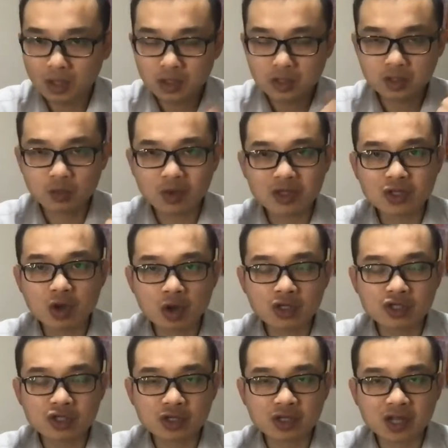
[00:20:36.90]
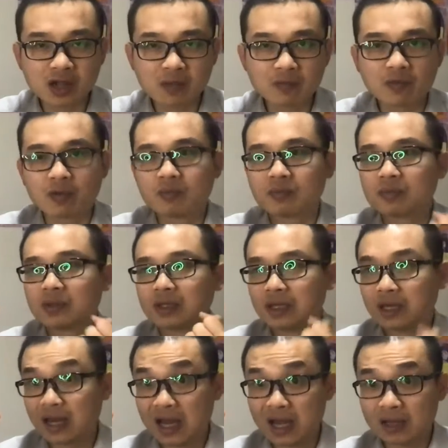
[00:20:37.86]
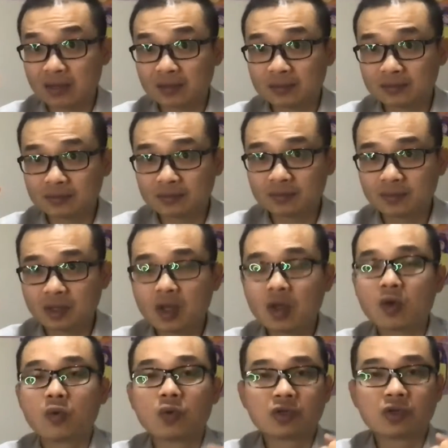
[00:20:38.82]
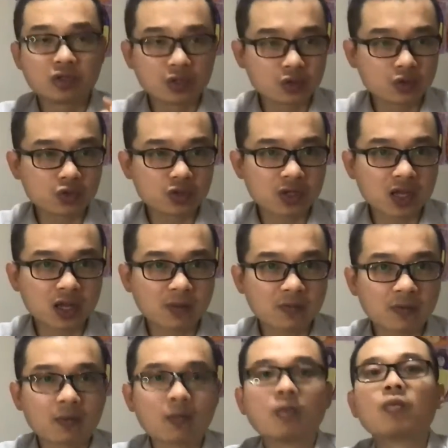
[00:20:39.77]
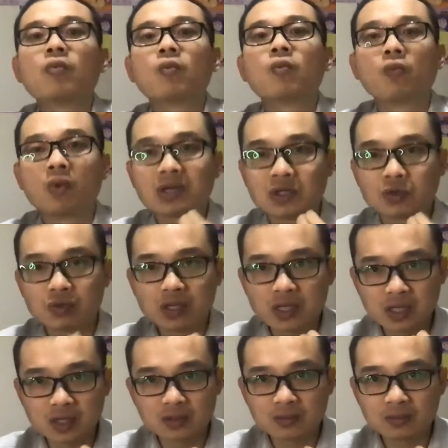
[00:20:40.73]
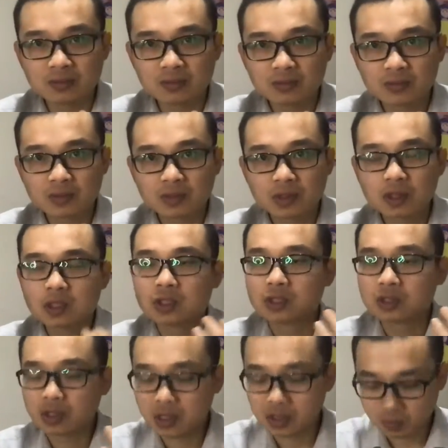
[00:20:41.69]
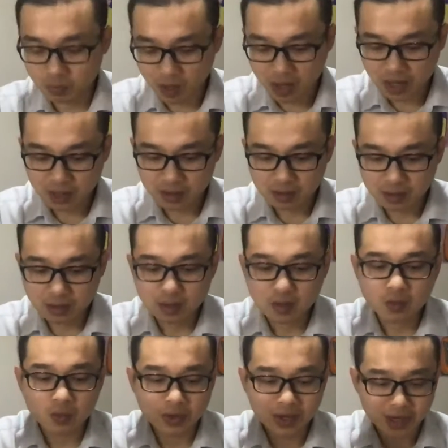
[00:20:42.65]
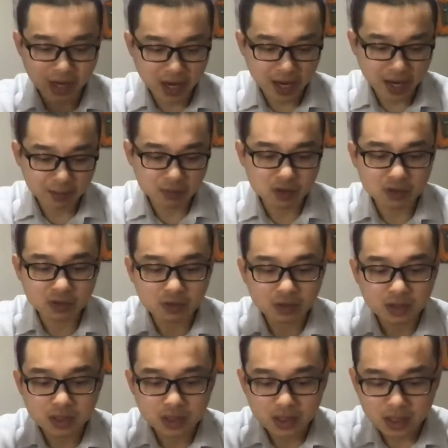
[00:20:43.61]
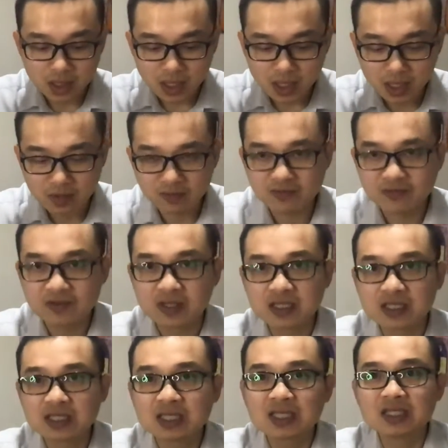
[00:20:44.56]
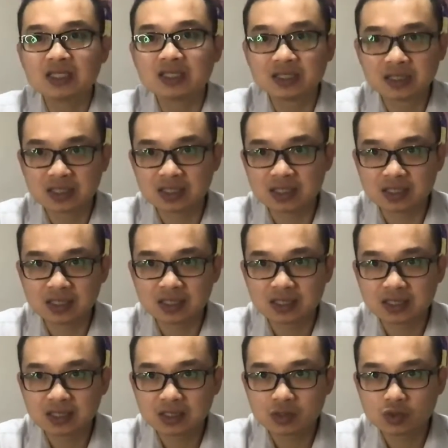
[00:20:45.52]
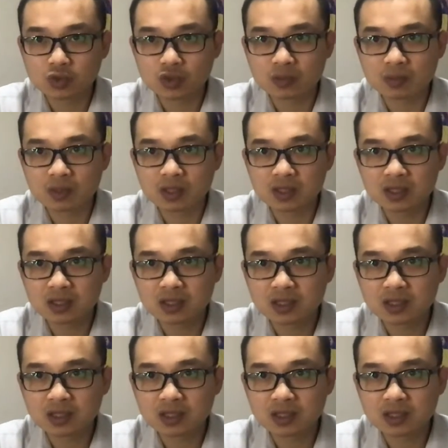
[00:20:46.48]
So where the oxygen come from? Lung. Where the nutrient come from? What you eat. That's why when it comes to infertility treatment,